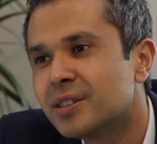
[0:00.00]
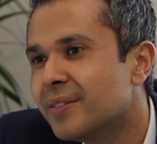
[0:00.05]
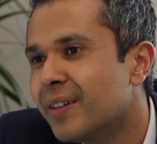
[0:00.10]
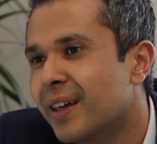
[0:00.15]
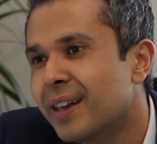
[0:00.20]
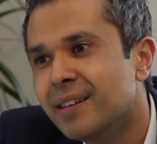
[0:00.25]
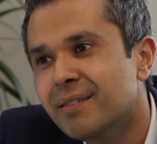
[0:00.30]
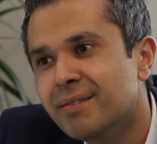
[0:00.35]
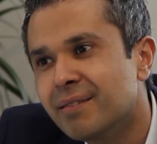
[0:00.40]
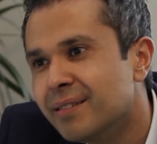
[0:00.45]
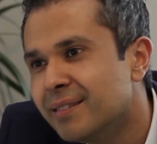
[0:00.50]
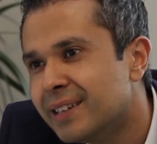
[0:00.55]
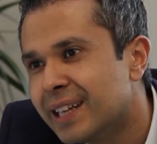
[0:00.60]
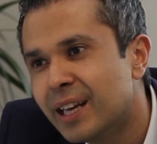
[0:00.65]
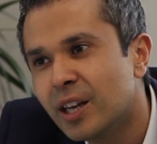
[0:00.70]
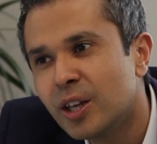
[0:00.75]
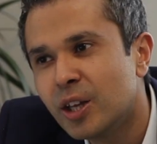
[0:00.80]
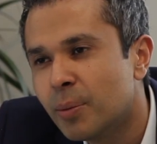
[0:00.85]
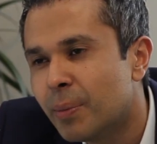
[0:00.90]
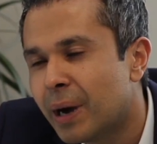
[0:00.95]
and then
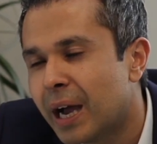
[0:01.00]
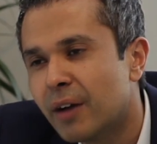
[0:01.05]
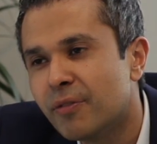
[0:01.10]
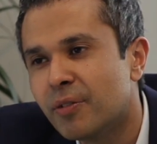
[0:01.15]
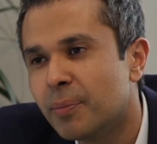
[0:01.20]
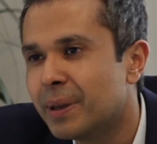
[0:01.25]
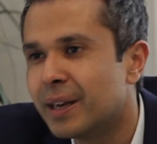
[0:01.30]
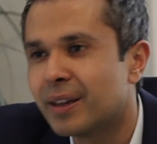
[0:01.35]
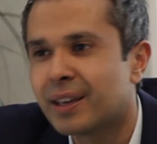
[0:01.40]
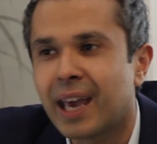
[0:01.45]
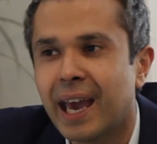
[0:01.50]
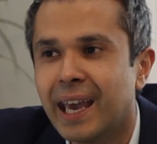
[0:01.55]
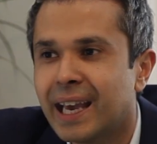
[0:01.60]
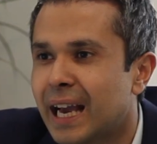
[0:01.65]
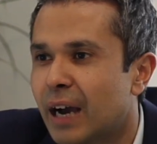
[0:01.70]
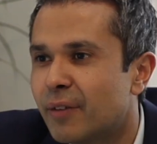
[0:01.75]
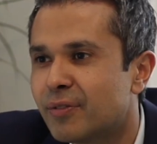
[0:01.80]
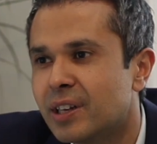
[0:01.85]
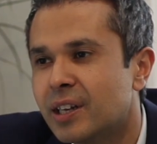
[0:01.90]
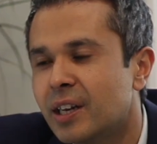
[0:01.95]
dinner you might have a bit of cake
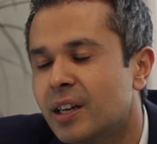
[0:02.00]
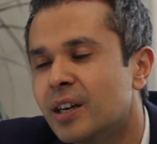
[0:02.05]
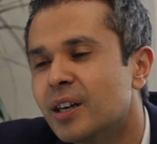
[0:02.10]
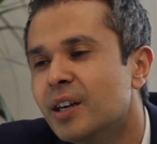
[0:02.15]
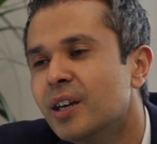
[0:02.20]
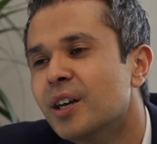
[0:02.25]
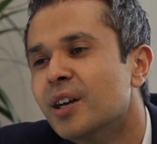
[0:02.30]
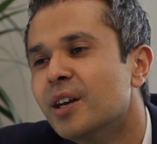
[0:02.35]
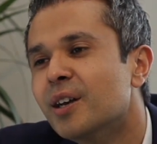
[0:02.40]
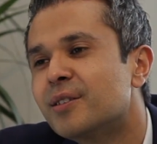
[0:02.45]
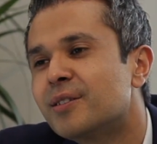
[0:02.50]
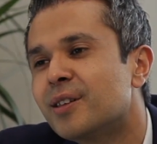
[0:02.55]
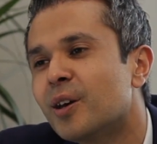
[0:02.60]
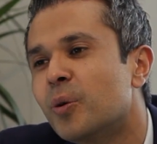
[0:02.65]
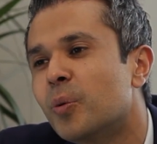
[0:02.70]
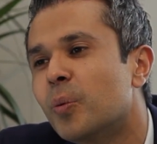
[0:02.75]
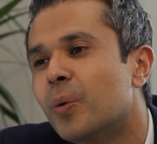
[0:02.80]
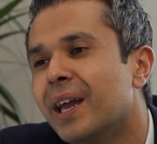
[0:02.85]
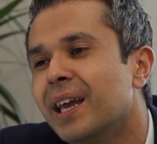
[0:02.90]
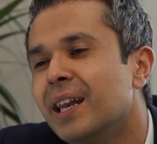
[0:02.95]
after dinner. So
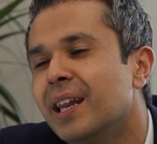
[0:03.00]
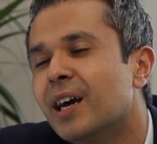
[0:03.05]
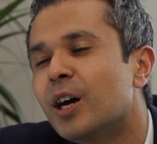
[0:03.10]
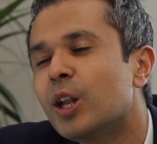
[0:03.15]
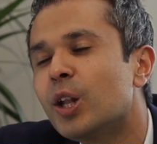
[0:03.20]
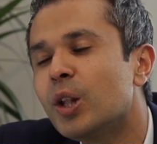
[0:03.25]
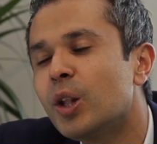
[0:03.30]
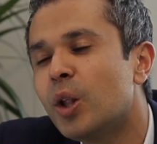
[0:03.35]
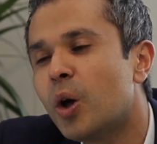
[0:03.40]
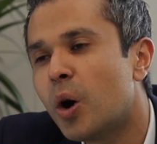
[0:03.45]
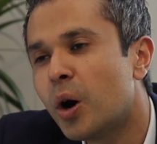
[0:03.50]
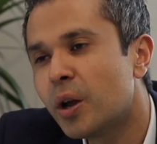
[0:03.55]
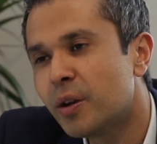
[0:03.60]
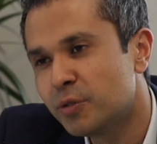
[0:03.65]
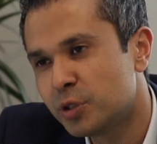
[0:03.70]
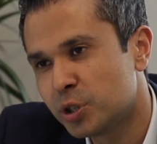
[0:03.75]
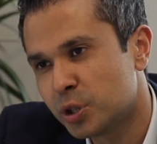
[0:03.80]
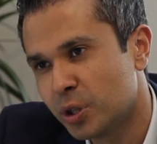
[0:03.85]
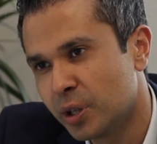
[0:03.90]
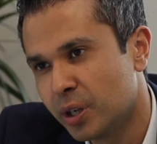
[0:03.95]
we're eating a lot of
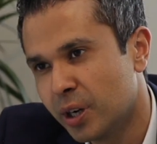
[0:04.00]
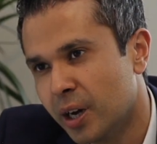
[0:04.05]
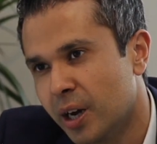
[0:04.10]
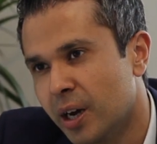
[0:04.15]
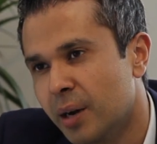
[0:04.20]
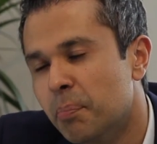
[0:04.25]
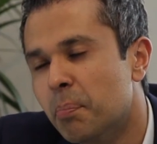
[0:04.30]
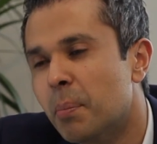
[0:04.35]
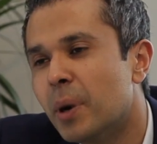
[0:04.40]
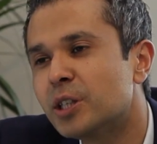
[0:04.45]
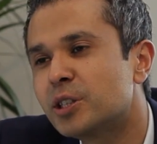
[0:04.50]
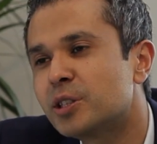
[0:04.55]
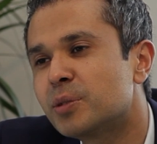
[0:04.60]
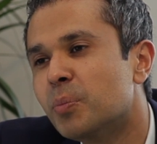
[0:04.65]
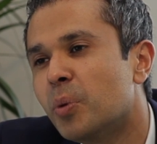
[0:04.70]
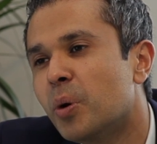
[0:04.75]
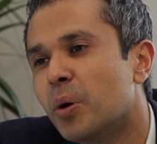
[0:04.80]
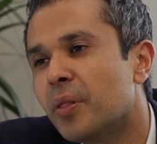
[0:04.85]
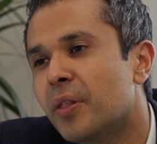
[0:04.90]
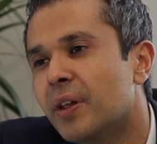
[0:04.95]
sugar, much
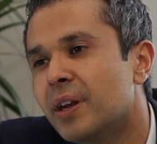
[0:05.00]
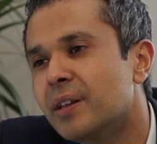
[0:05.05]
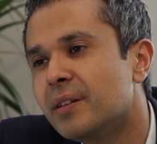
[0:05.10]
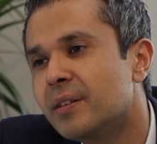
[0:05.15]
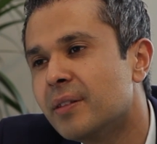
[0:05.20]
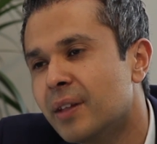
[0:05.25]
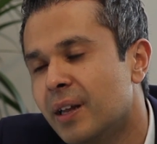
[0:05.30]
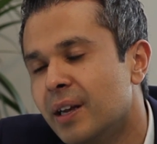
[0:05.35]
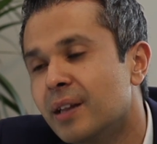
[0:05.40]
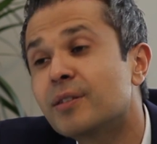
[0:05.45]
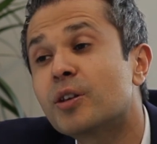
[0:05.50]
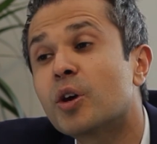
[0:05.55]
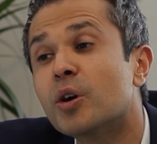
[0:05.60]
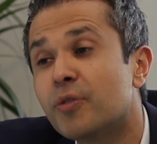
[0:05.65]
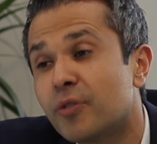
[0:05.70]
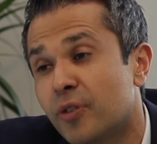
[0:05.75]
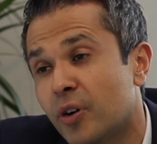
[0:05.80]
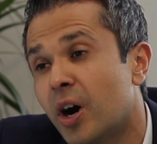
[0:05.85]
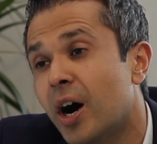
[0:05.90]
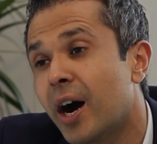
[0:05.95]
more than is good
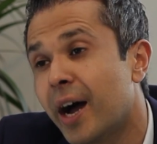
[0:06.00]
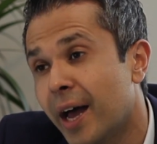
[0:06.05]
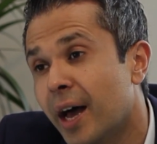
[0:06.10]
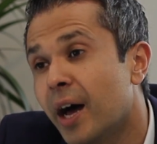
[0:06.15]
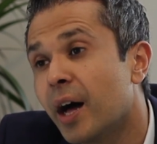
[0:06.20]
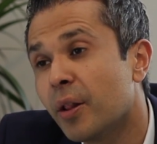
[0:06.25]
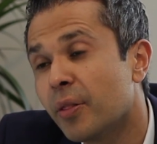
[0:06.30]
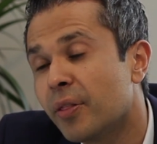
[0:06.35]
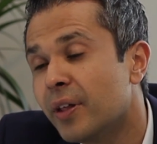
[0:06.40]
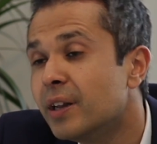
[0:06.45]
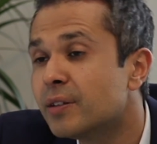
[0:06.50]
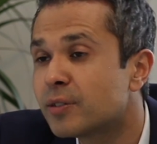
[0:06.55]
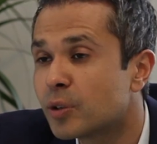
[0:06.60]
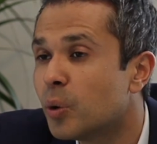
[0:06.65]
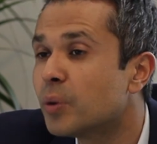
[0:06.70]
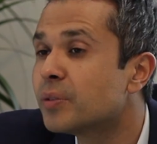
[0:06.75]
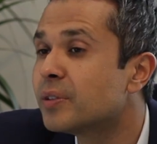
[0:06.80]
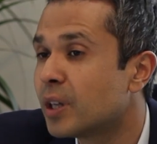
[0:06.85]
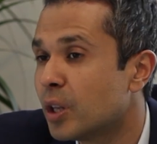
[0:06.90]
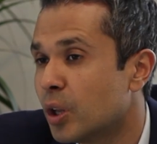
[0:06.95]
for our health, and it's
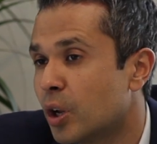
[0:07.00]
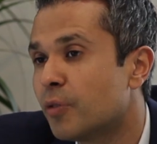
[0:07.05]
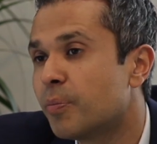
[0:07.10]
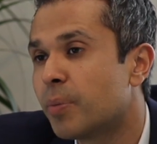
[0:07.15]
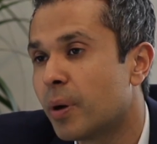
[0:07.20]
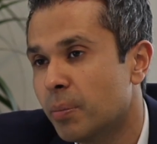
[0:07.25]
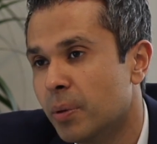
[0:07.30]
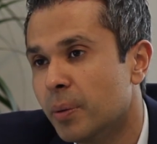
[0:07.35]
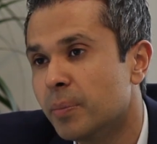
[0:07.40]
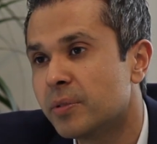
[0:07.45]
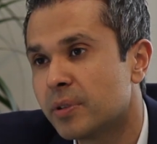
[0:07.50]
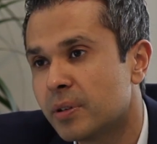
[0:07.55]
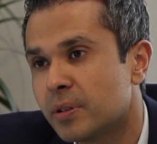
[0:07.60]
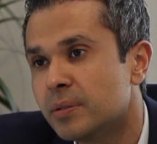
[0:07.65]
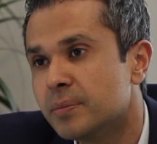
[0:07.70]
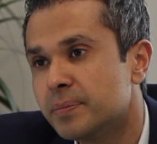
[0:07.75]
causing a lot of problems.